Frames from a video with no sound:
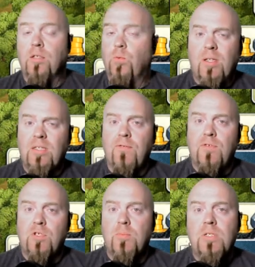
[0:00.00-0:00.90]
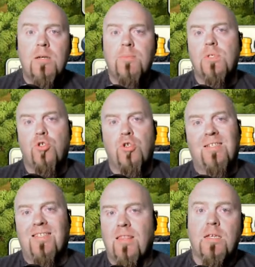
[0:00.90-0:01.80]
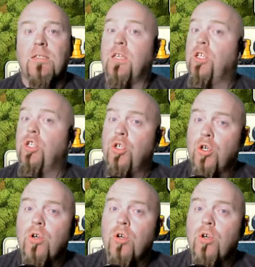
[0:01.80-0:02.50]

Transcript: as well as give you some tips and tricks and things that you're